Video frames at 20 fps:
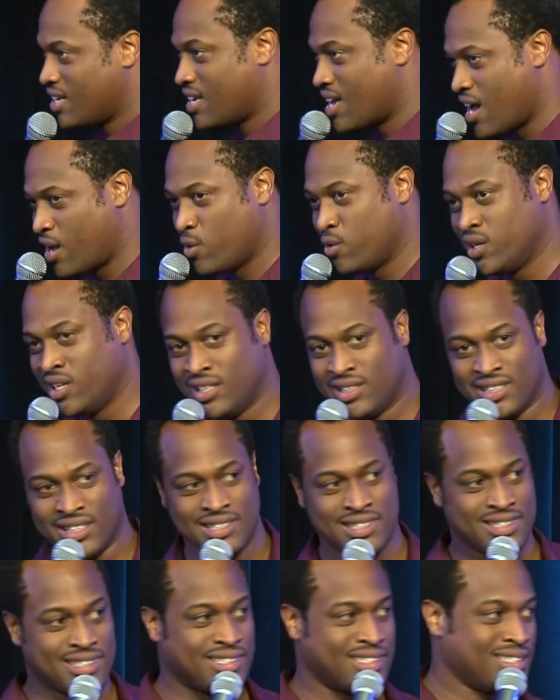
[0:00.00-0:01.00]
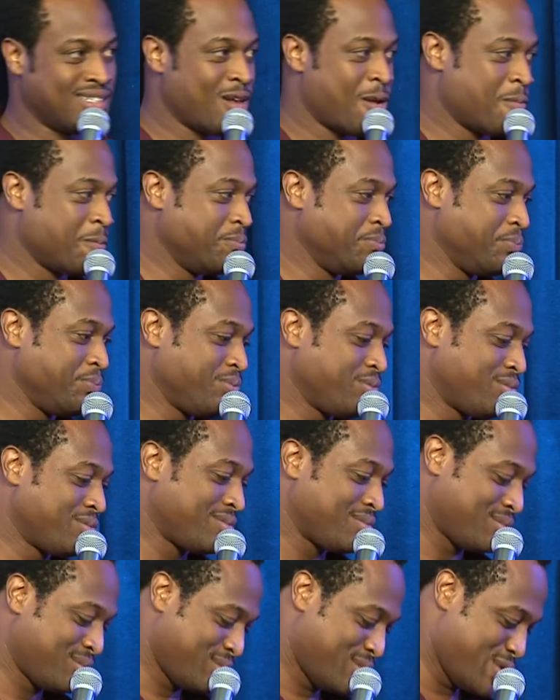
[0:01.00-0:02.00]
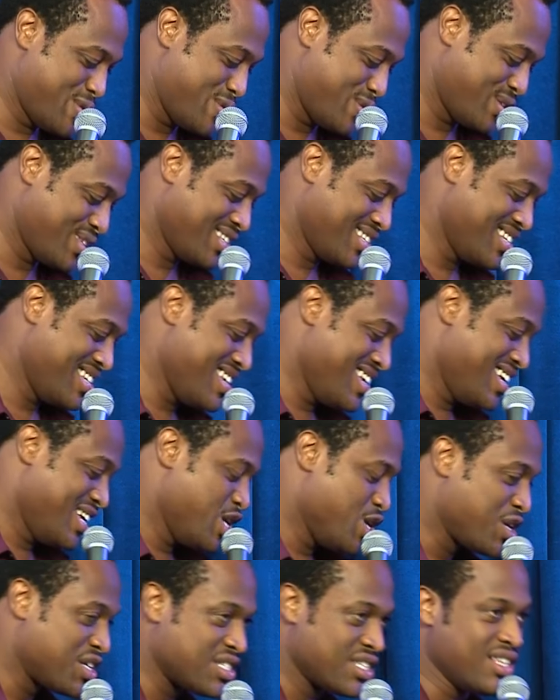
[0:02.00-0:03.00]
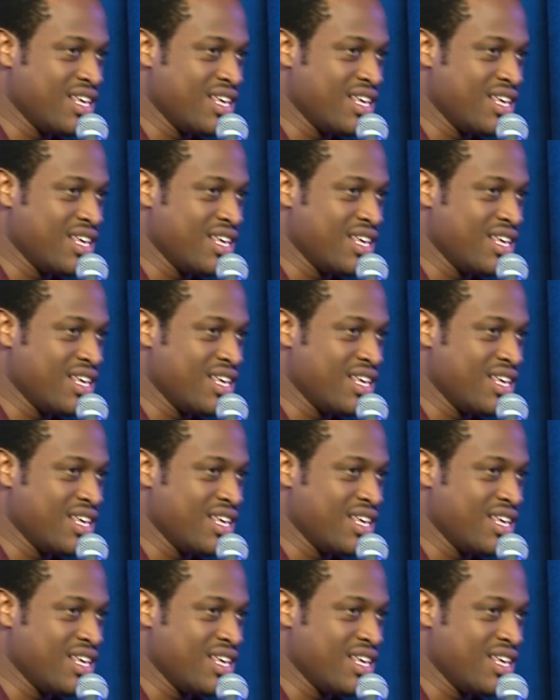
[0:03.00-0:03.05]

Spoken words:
I don't need this. Because